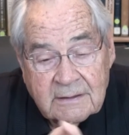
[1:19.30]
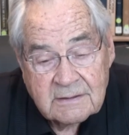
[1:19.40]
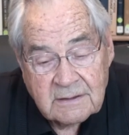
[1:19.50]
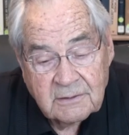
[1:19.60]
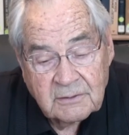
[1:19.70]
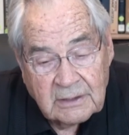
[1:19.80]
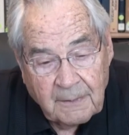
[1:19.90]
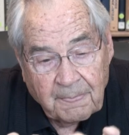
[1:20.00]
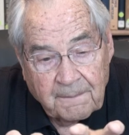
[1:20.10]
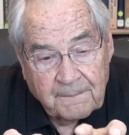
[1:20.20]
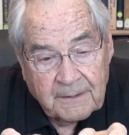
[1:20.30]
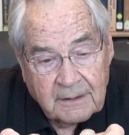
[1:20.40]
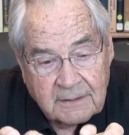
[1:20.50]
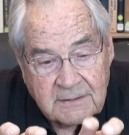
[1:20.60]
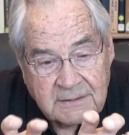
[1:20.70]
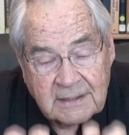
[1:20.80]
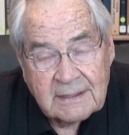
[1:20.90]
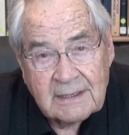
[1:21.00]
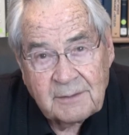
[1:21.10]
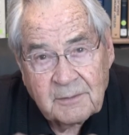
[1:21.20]
So it's a
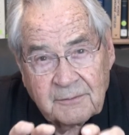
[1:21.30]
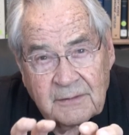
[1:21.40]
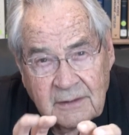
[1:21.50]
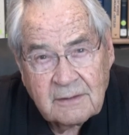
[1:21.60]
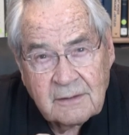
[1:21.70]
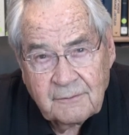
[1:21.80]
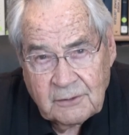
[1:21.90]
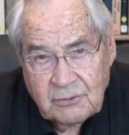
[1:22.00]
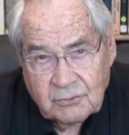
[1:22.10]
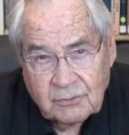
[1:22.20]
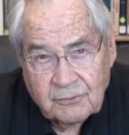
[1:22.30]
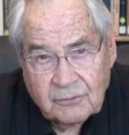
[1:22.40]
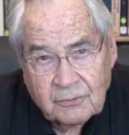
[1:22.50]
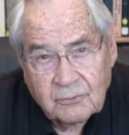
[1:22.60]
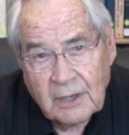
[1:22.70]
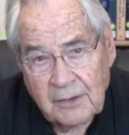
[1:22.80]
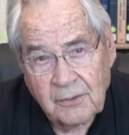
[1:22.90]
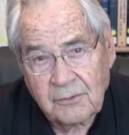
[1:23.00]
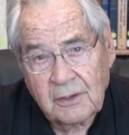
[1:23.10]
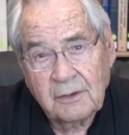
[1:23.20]
time of individuals
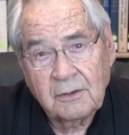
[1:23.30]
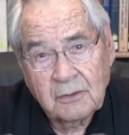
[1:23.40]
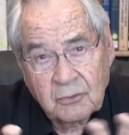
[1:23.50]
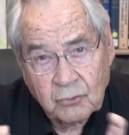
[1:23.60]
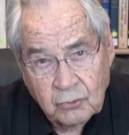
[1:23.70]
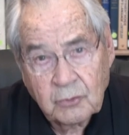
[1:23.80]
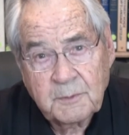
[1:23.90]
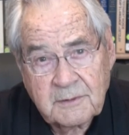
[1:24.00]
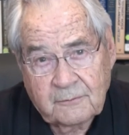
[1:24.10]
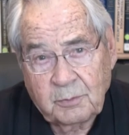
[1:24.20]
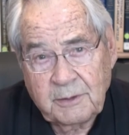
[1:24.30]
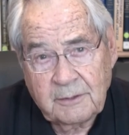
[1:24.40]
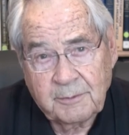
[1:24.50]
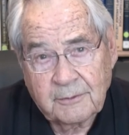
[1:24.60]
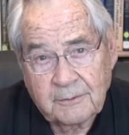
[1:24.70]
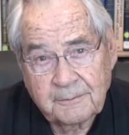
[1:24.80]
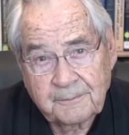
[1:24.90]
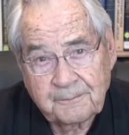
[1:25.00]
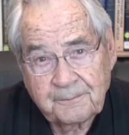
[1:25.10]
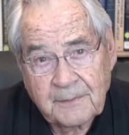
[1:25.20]
rather than groups of people.
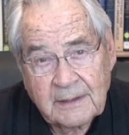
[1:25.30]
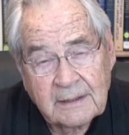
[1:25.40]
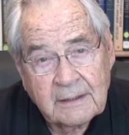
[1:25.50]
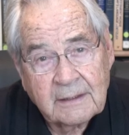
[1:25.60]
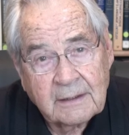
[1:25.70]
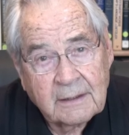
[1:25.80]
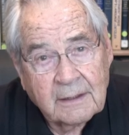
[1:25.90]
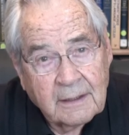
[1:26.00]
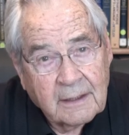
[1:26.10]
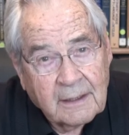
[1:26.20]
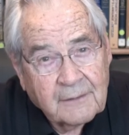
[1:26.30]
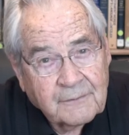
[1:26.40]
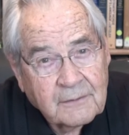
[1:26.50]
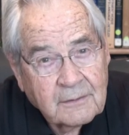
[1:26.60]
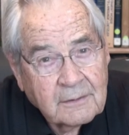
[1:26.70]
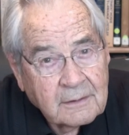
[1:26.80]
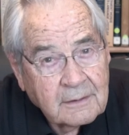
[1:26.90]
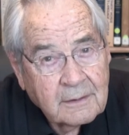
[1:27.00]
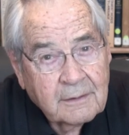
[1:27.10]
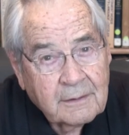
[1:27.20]
After
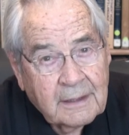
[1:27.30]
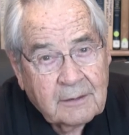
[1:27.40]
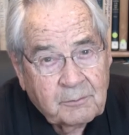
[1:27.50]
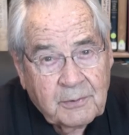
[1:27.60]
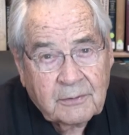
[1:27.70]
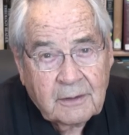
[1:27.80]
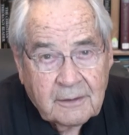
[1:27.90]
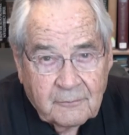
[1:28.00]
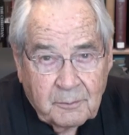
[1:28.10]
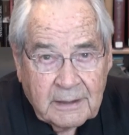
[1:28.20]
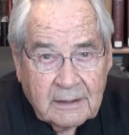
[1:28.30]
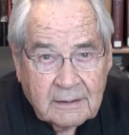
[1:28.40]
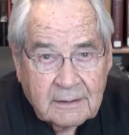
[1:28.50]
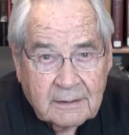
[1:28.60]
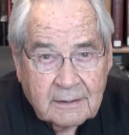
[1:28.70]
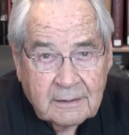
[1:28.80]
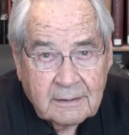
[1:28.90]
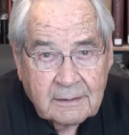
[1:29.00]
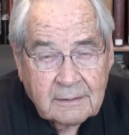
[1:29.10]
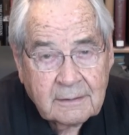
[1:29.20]
that period of
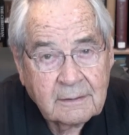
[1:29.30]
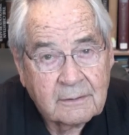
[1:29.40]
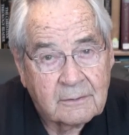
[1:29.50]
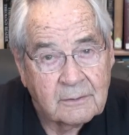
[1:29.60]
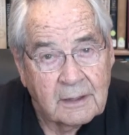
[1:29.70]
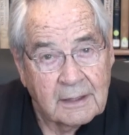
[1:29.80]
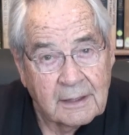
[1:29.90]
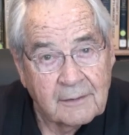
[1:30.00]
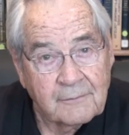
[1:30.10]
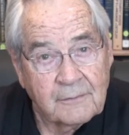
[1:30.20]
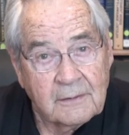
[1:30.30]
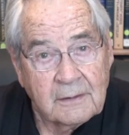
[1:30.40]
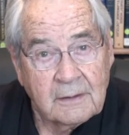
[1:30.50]
mankind, we have